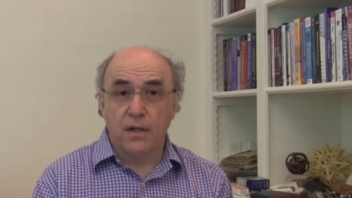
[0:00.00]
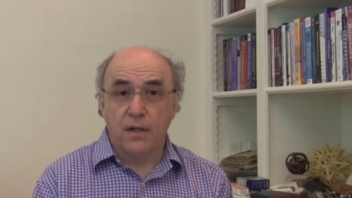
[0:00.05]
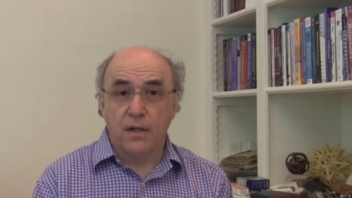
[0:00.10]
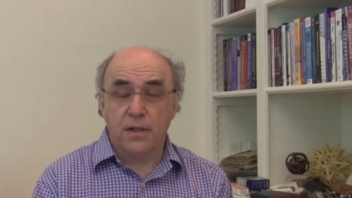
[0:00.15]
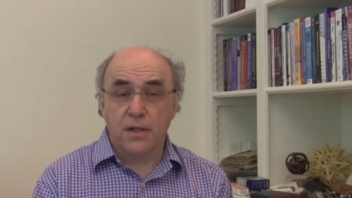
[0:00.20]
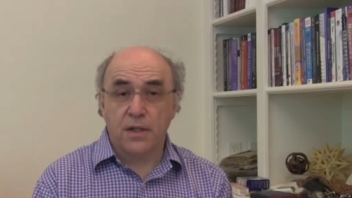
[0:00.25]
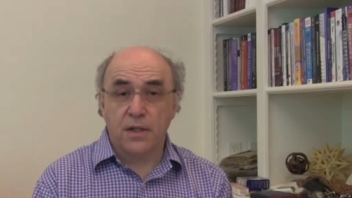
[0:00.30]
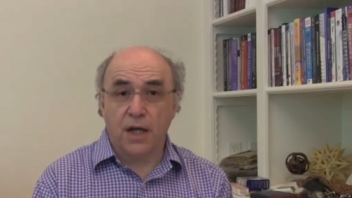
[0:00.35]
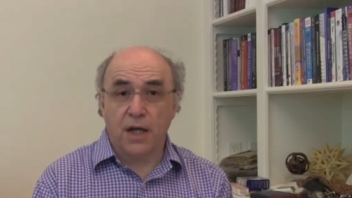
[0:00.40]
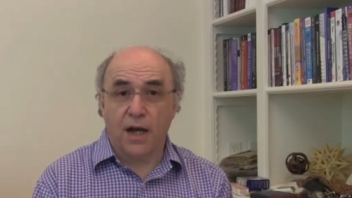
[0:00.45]

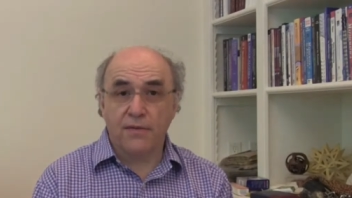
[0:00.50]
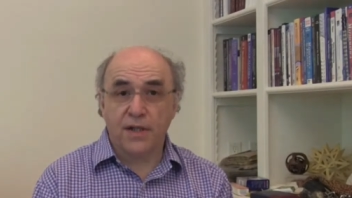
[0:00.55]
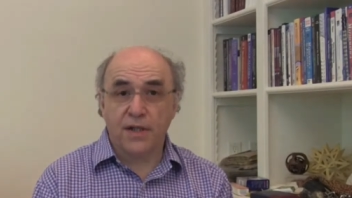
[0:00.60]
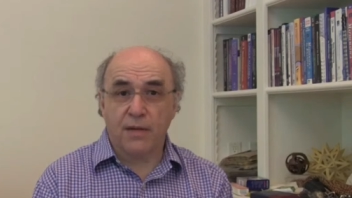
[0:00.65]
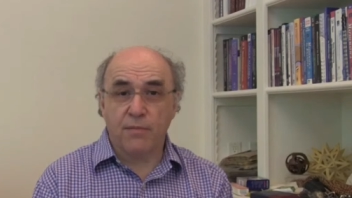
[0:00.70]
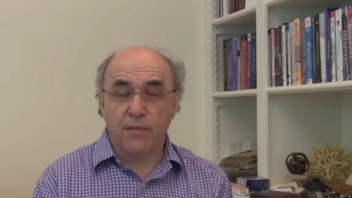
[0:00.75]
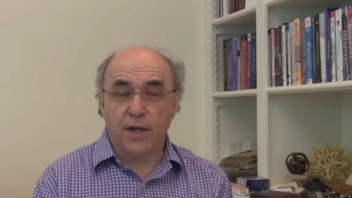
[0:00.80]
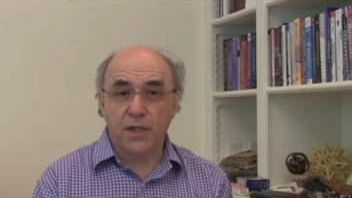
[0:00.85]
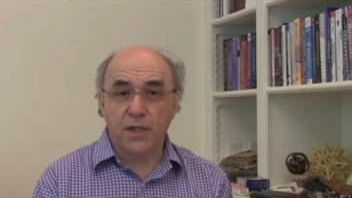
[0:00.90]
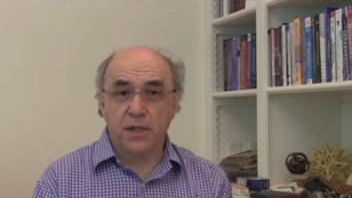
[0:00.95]
let's see, I have to
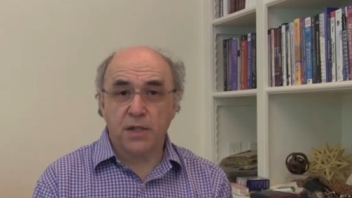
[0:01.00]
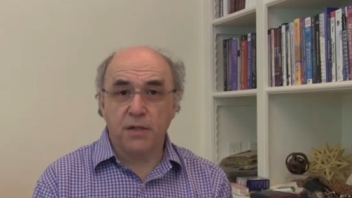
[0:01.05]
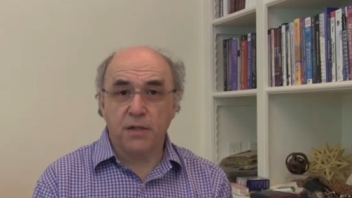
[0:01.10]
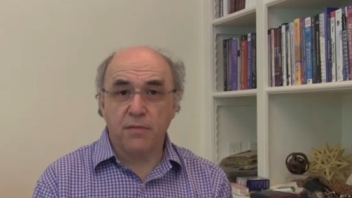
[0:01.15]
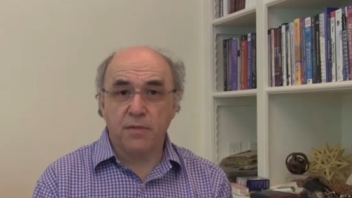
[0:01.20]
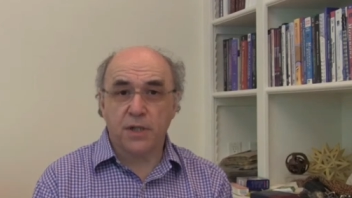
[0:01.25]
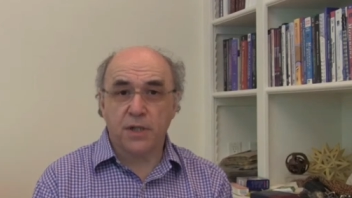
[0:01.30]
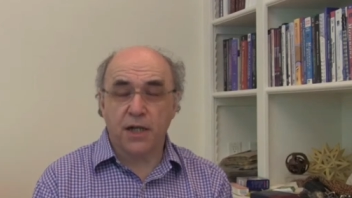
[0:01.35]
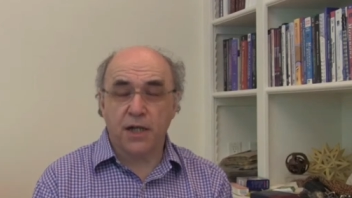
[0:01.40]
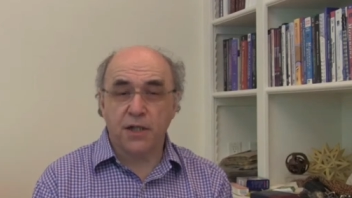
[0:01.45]
get my
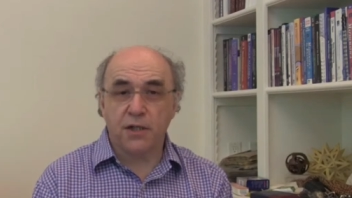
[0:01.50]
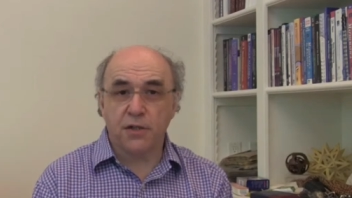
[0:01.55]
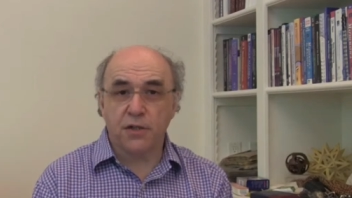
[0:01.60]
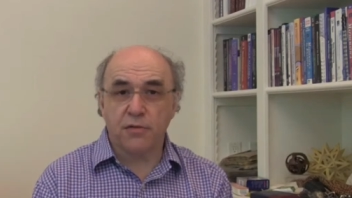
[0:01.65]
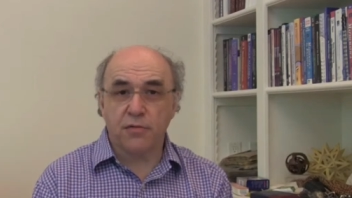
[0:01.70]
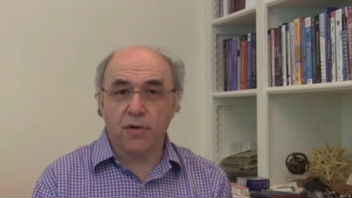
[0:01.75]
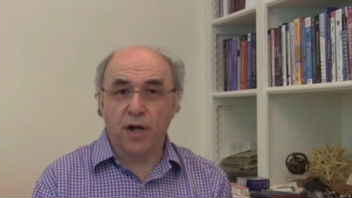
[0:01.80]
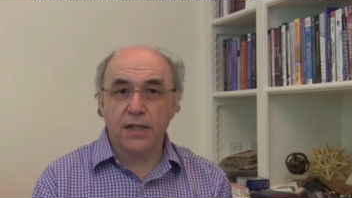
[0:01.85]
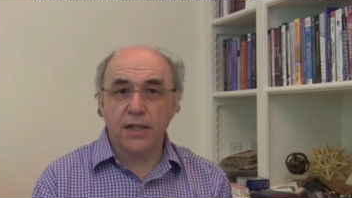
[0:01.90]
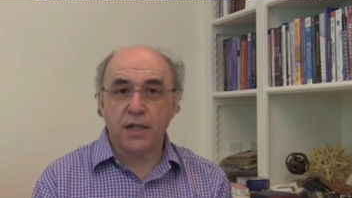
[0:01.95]
sleep
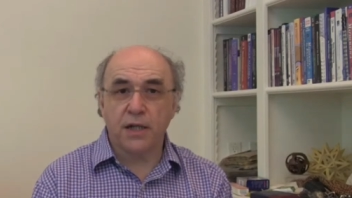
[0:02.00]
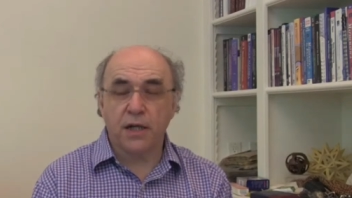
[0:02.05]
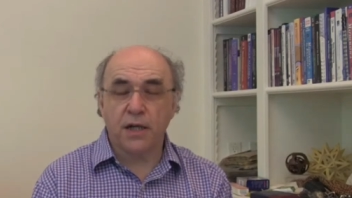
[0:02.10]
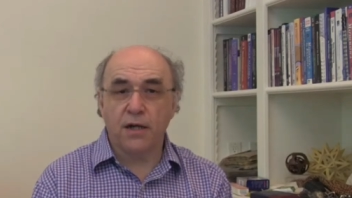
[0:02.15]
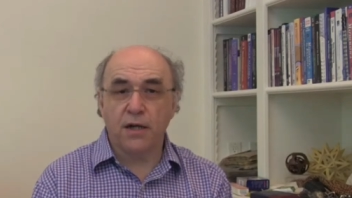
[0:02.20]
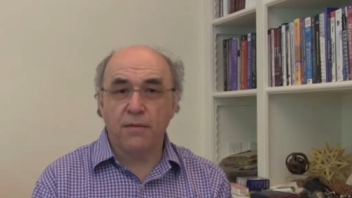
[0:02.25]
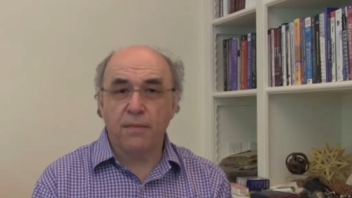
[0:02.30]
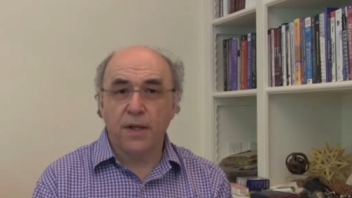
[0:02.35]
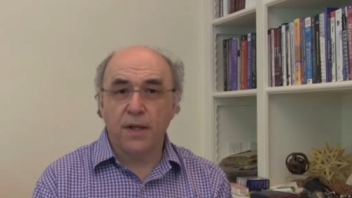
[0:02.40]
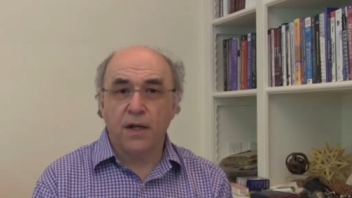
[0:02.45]
stages right
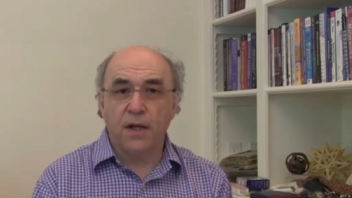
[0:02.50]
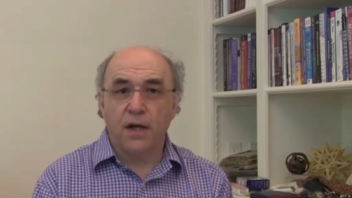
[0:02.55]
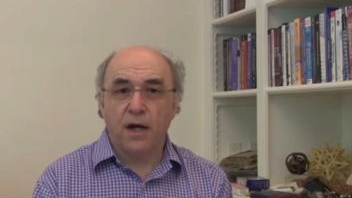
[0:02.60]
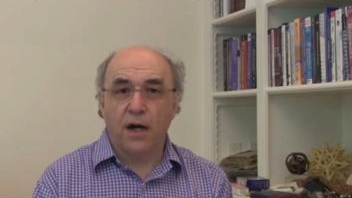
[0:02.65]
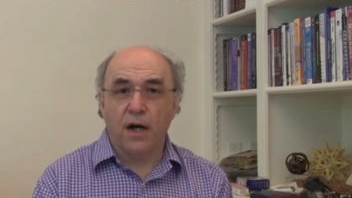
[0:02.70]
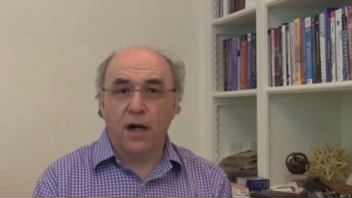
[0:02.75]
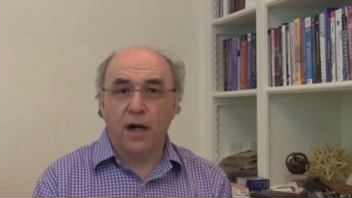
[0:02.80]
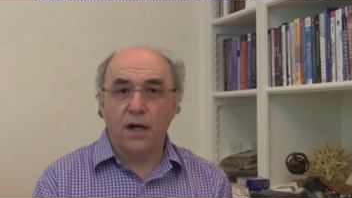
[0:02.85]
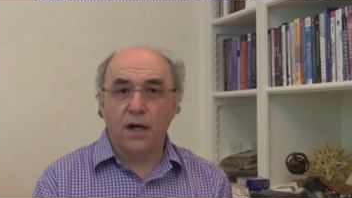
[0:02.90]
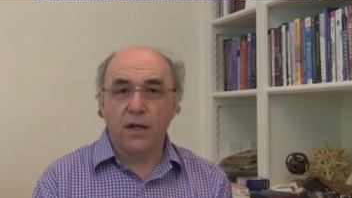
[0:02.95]
here.
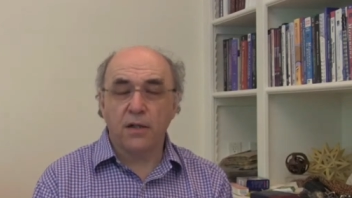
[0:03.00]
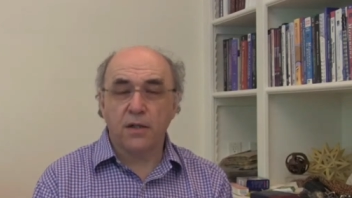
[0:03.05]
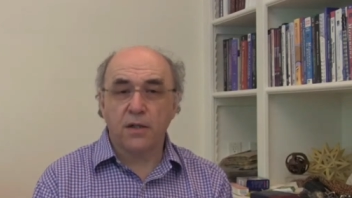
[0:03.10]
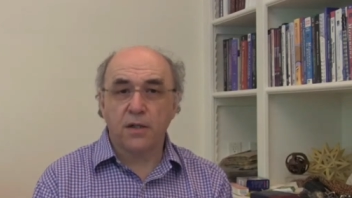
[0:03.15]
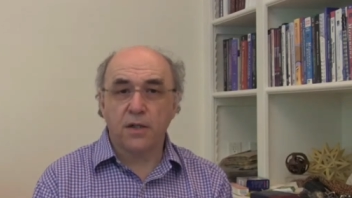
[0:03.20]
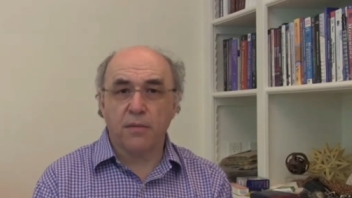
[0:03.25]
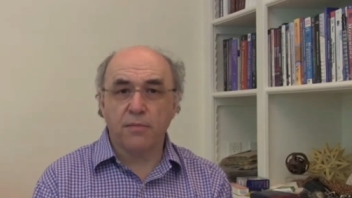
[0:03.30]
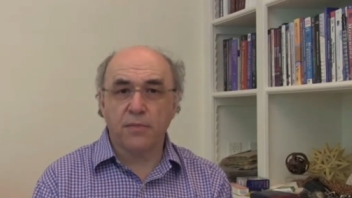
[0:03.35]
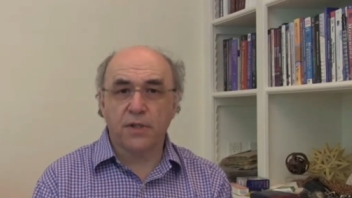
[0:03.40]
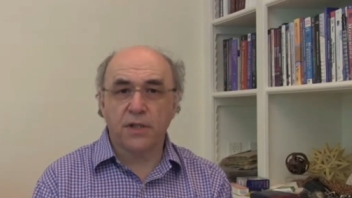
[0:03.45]

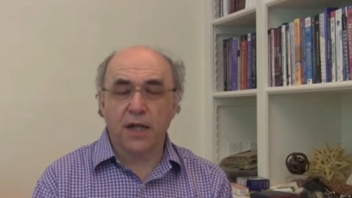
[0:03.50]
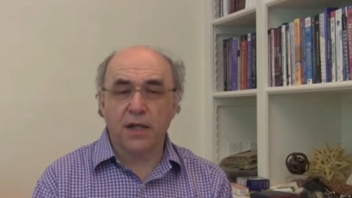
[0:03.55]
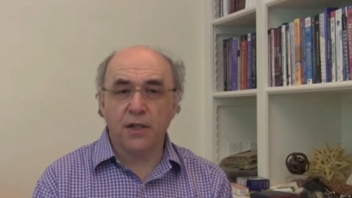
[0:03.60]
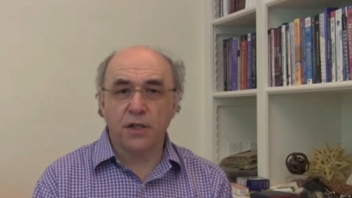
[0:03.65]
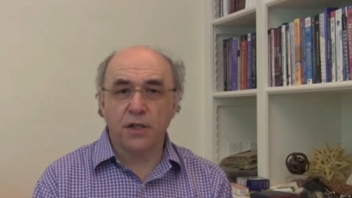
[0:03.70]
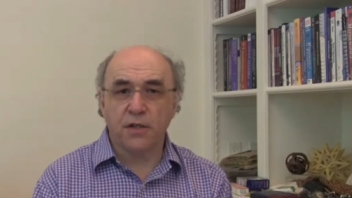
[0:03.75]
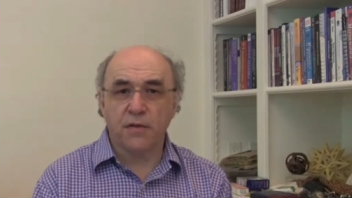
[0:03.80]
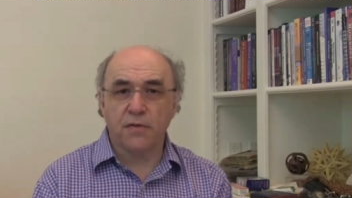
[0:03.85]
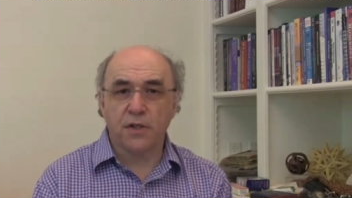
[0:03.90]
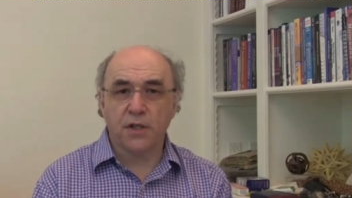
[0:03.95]
Some
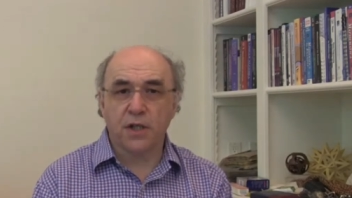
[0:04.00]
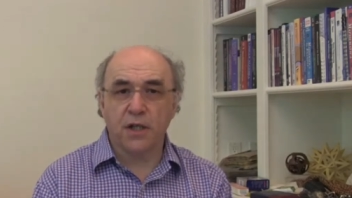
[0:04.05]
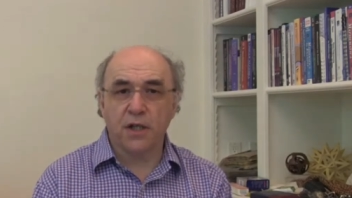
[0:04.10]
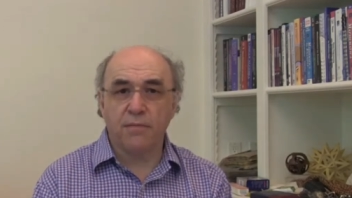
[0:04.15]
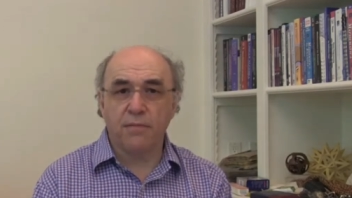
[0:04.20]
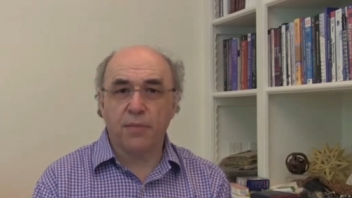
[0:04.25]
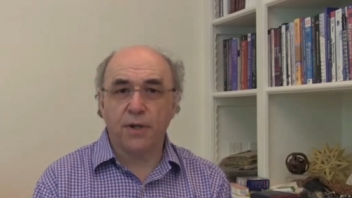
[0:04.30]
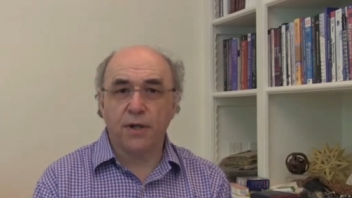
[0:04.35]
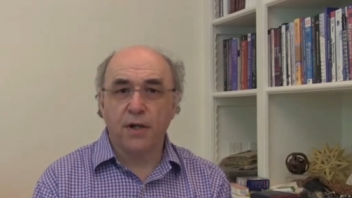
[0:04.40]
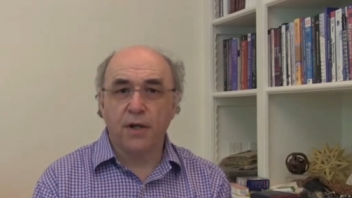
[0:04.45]
stages of
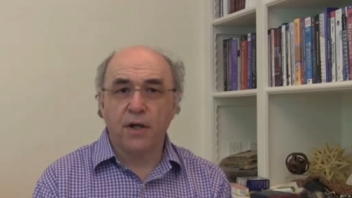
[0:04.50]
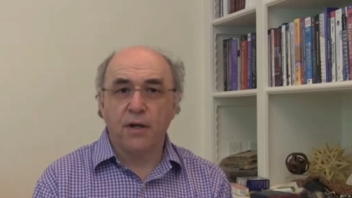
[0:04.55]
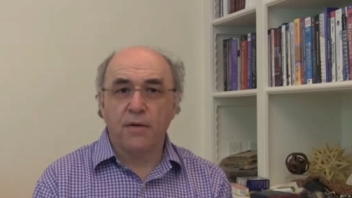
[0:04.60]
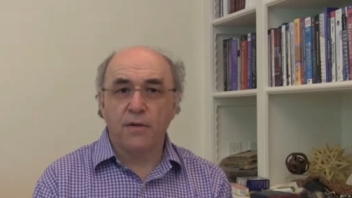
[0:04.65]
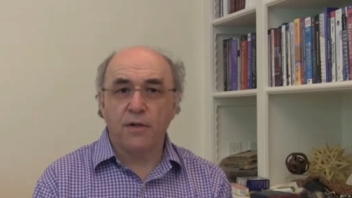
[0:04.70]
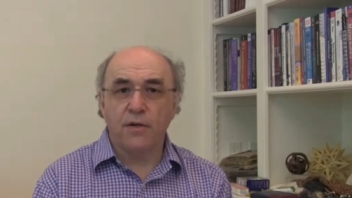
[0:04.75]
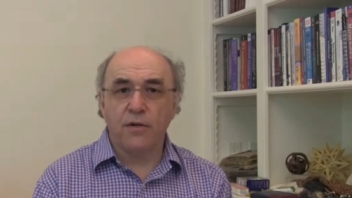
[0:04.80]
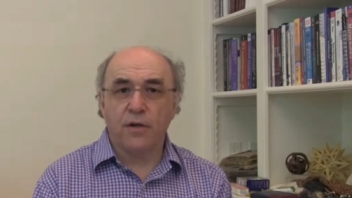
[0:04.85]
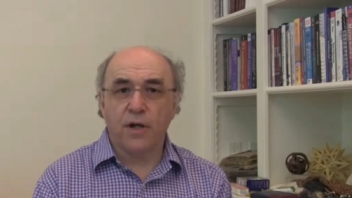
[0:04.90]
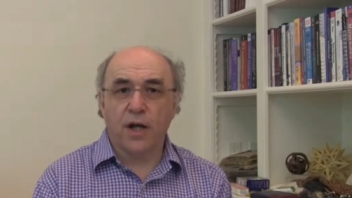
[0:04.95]
sleep,
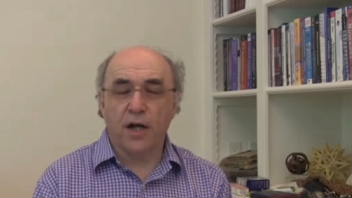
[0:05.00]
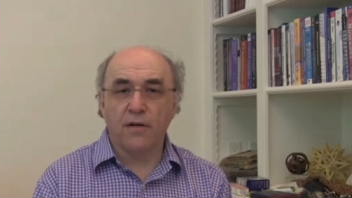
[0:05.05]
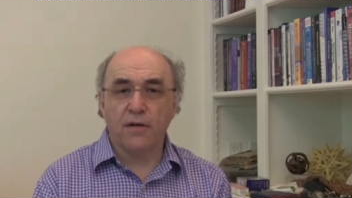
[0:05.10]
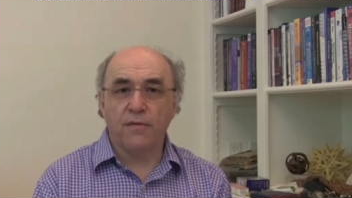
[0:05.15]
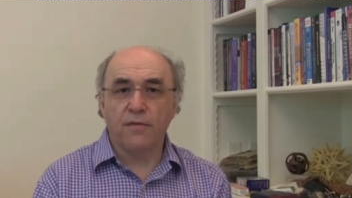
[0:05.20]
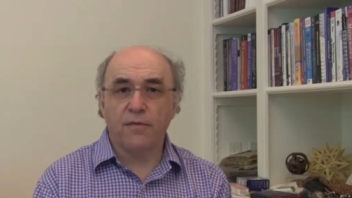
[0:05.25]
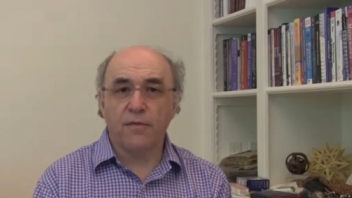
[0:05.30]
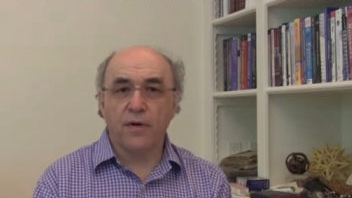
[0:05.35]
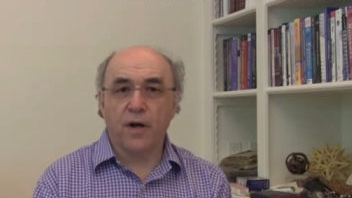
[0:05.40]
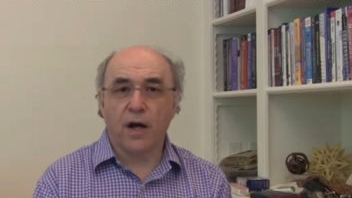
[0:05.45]
you kind
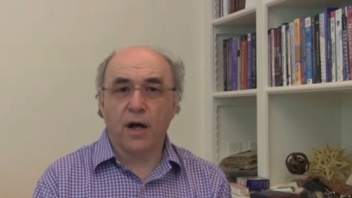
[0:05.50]
of,